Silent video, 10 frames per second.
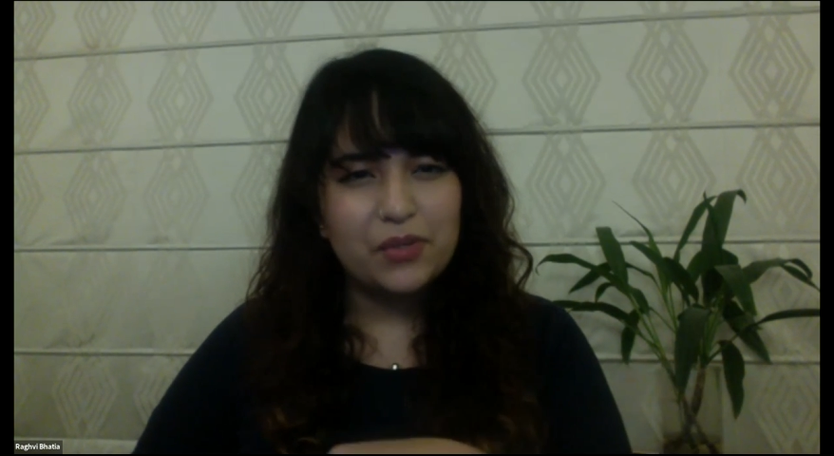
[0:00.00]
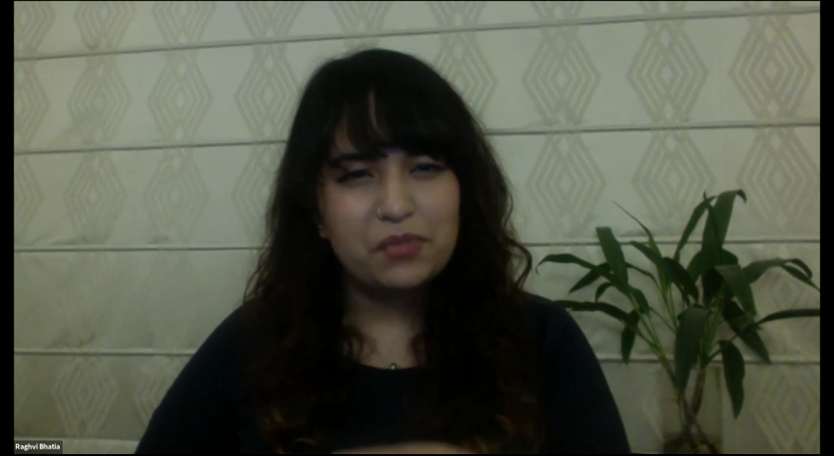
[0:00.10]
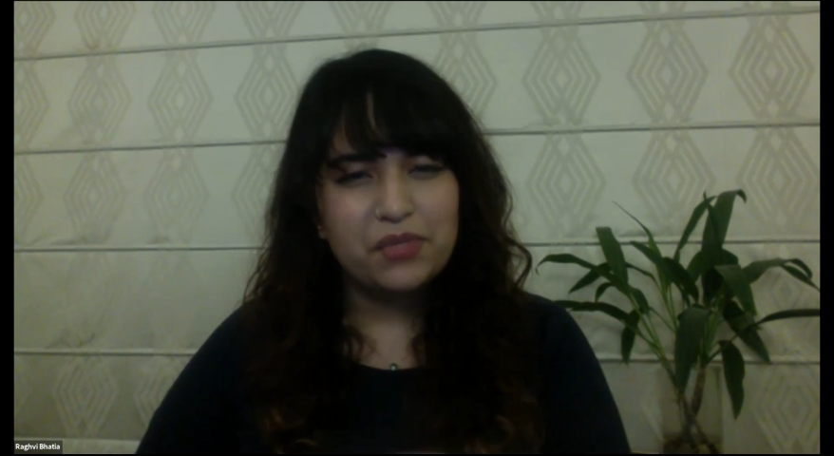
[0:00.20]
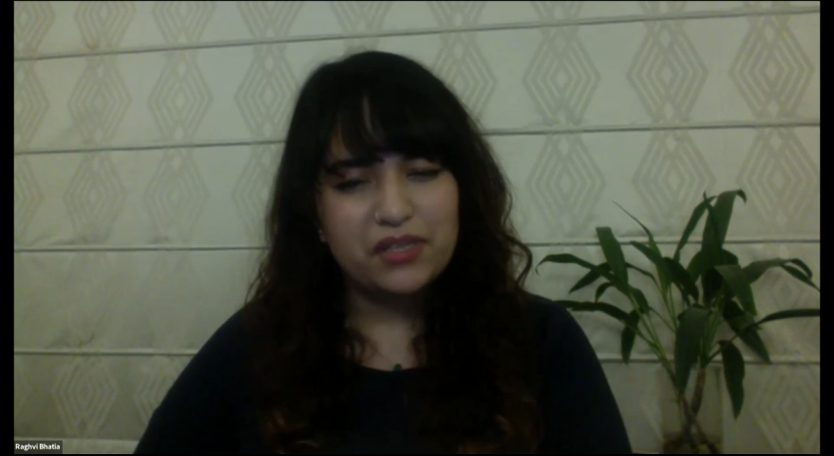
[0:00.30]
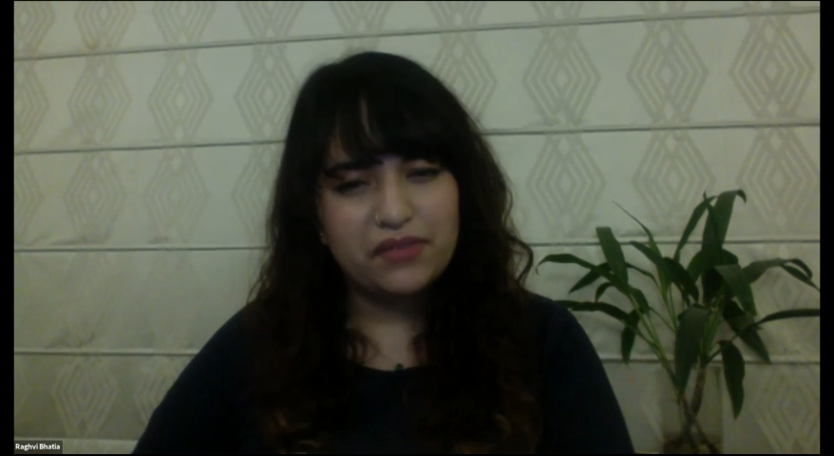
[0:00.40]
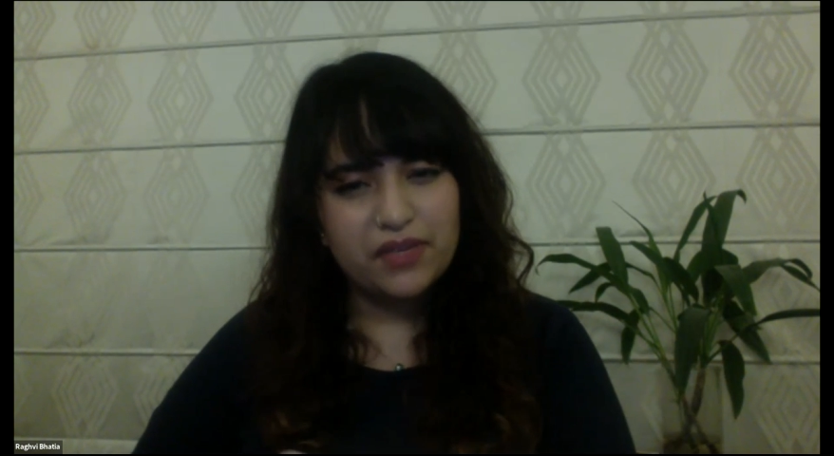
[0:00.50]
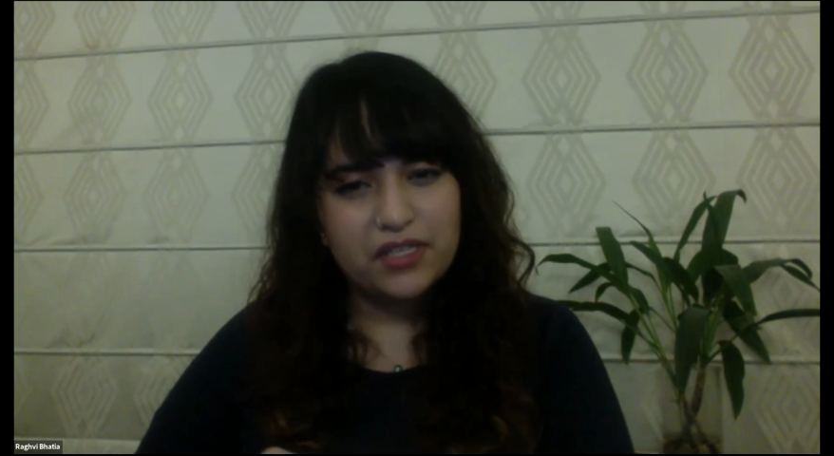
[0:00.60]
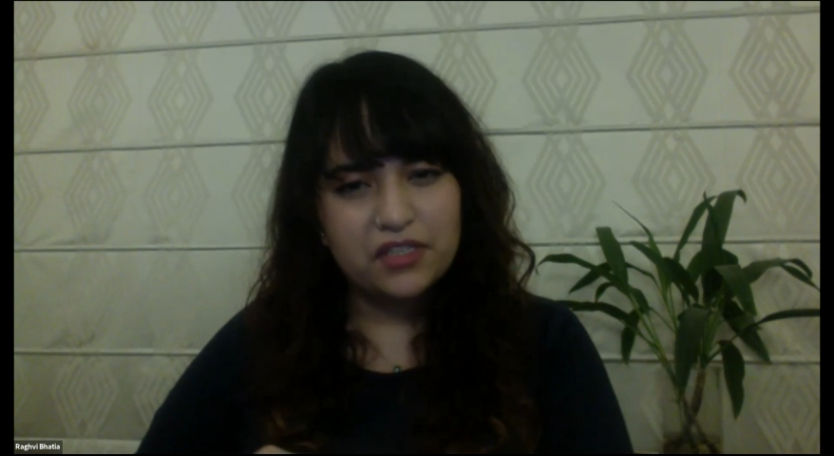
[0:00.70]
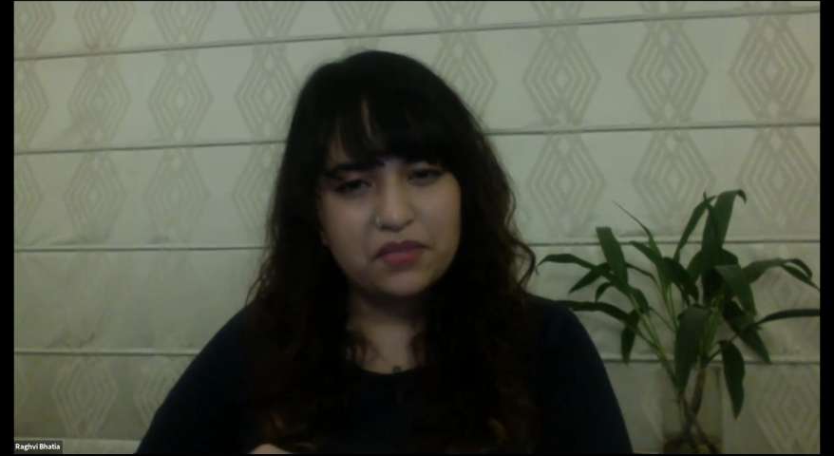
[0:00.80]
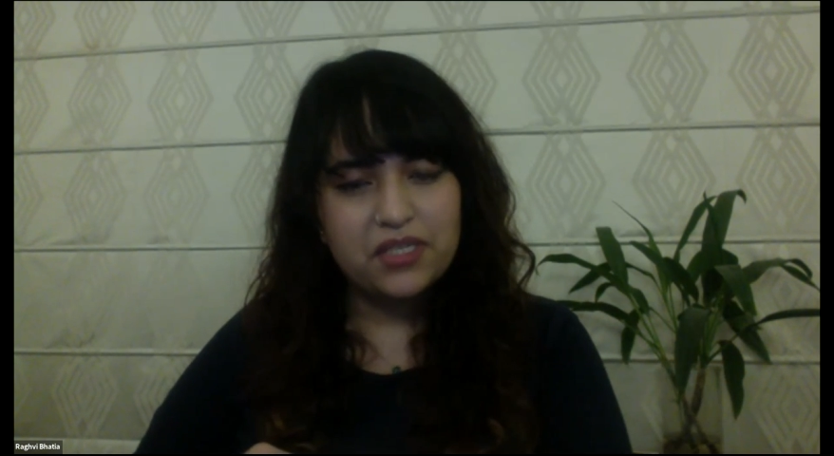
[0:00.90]
specific
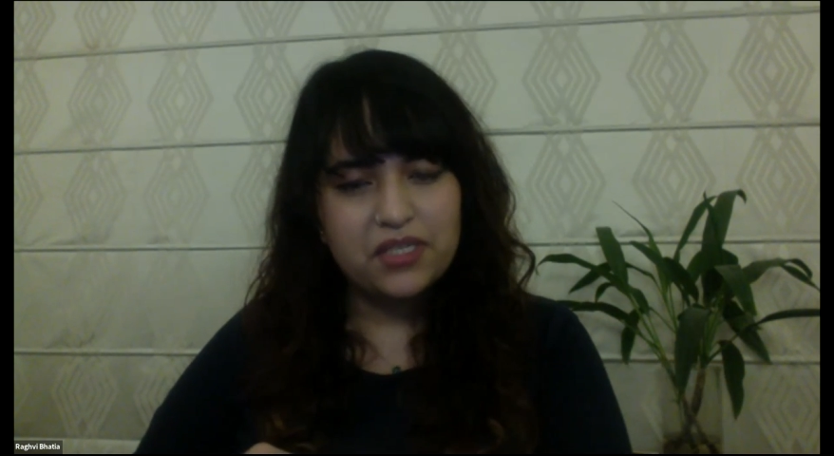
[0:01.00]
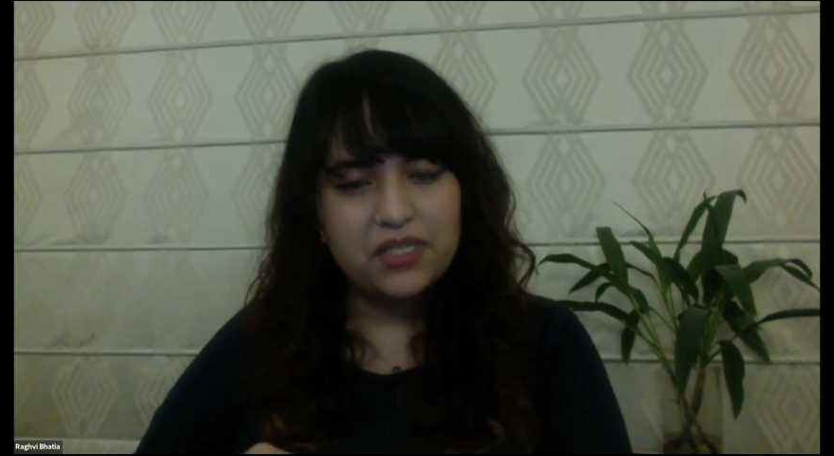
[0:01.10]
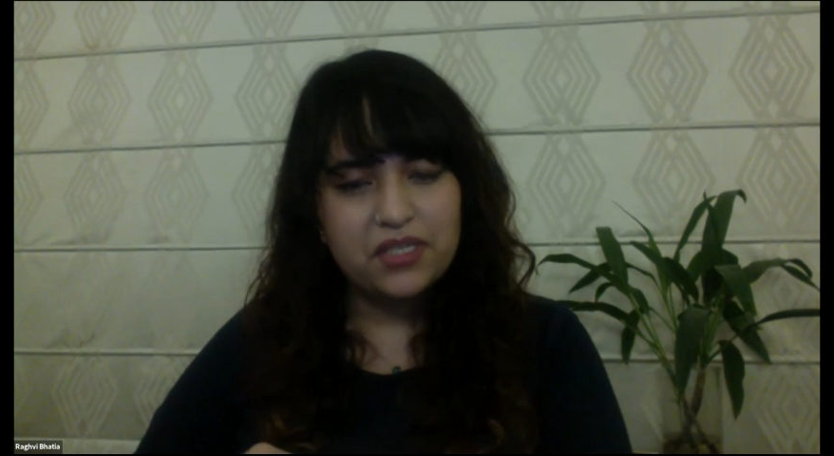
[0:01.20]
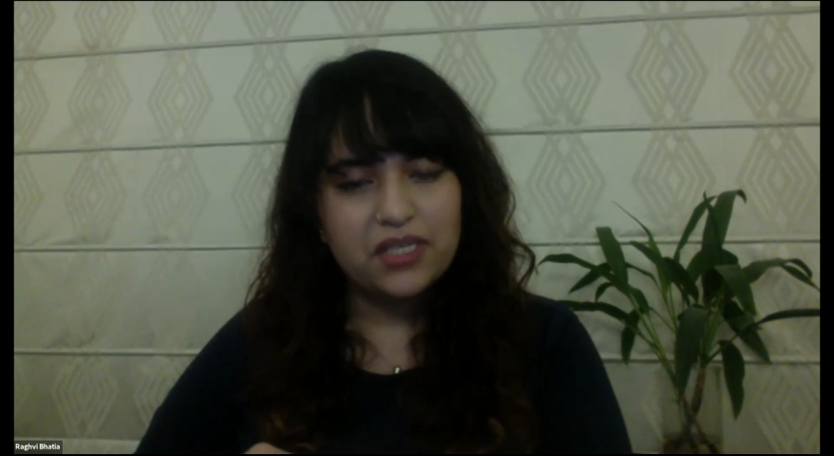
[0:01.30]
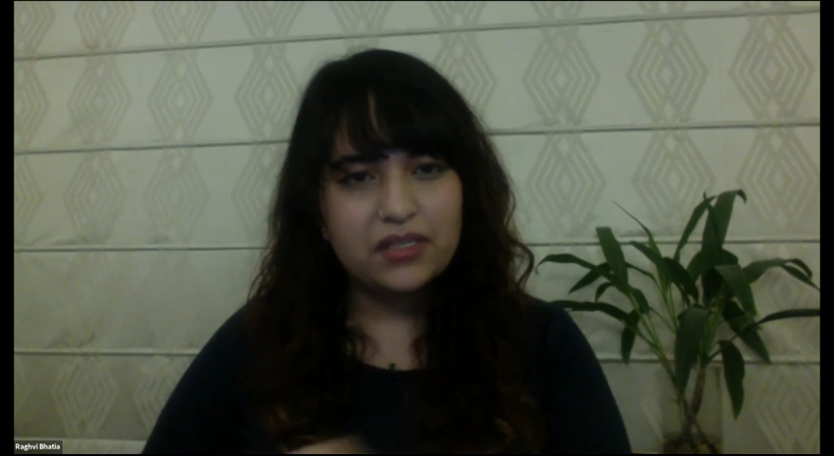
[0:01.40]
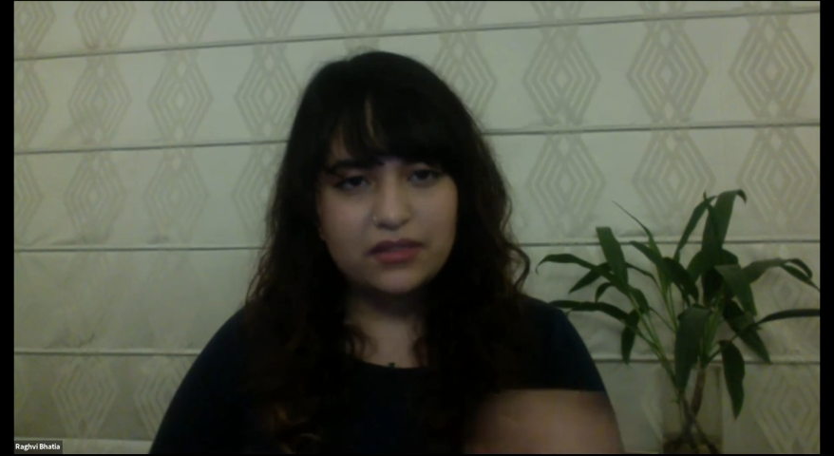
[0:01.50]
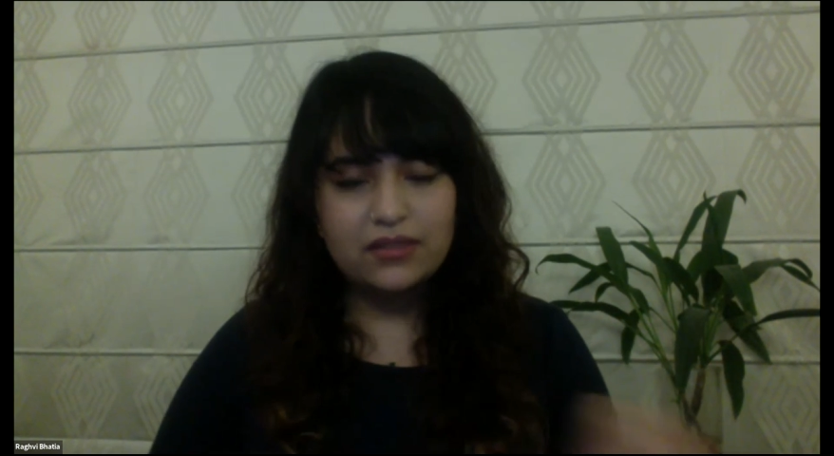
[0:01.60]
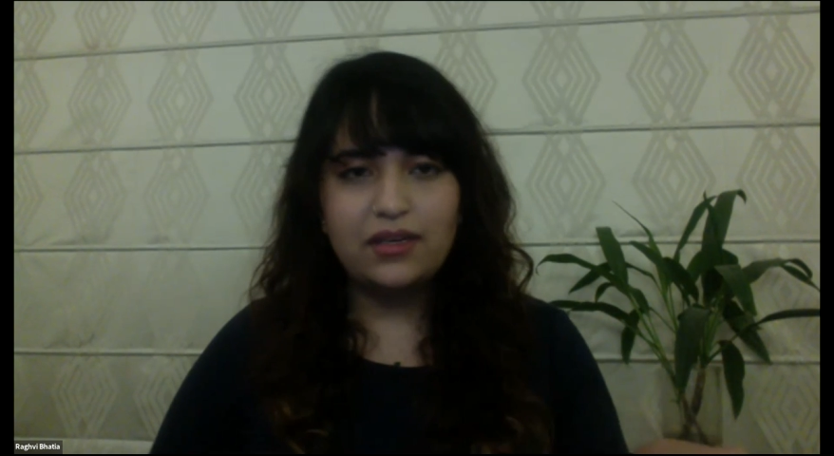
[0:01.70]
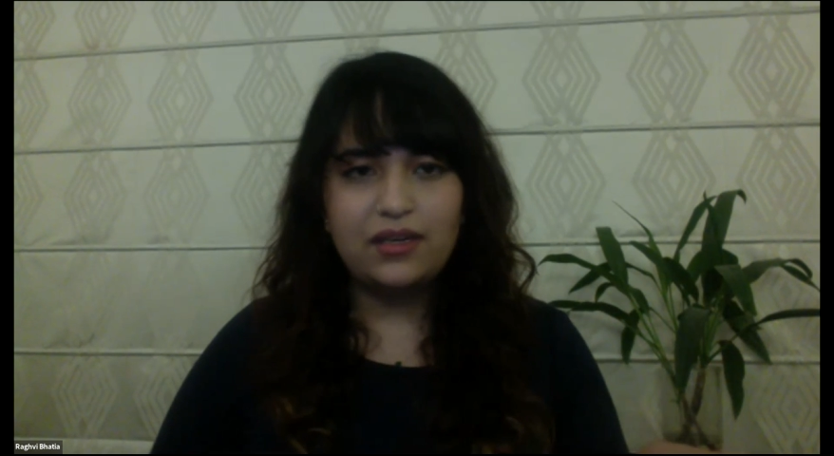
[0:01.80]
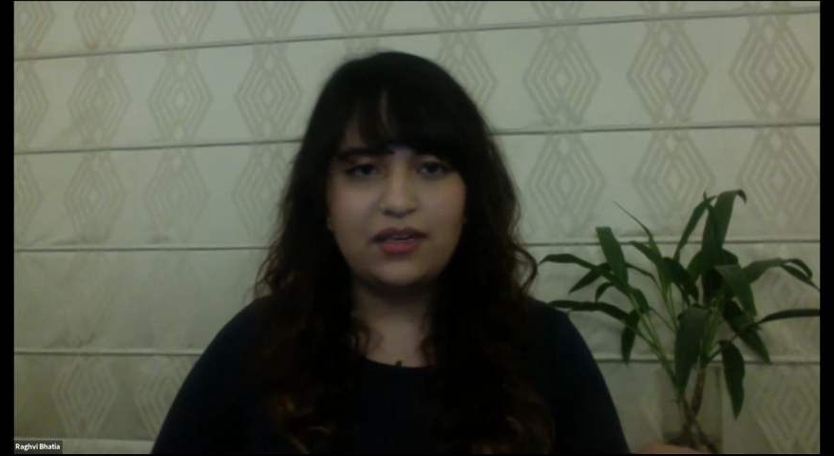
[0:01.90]
to the
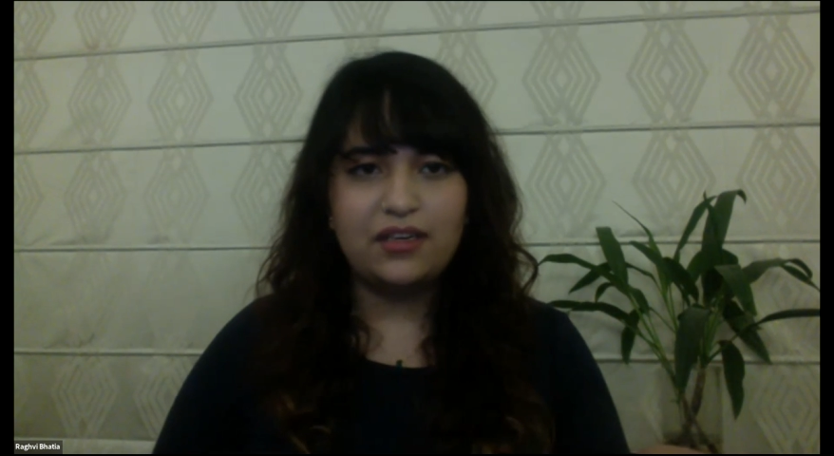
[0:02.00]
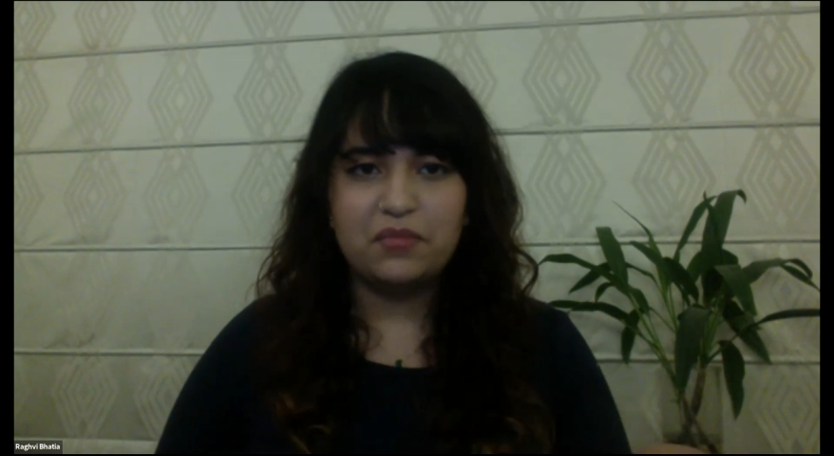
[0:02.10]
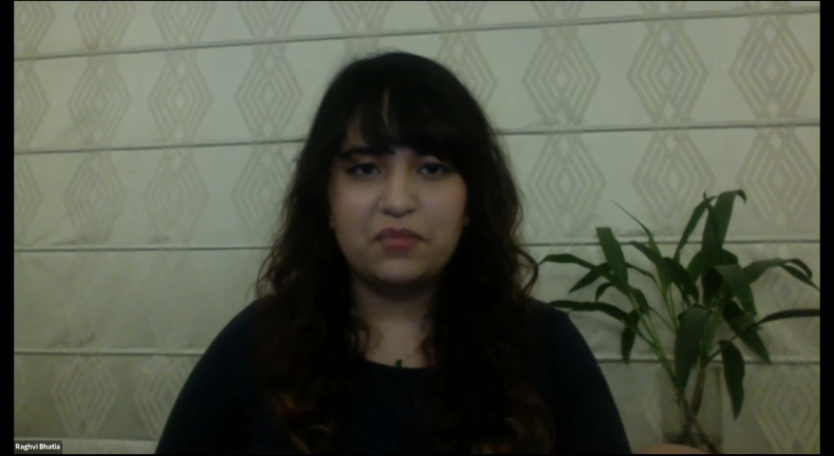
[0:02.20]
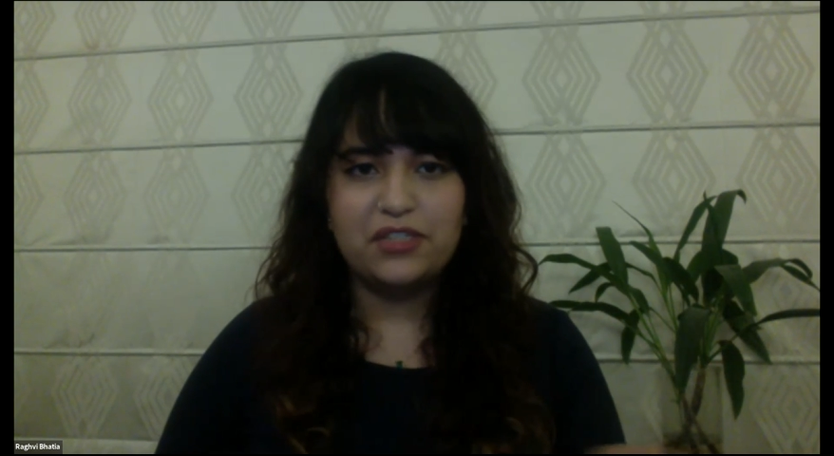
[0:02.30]
material um,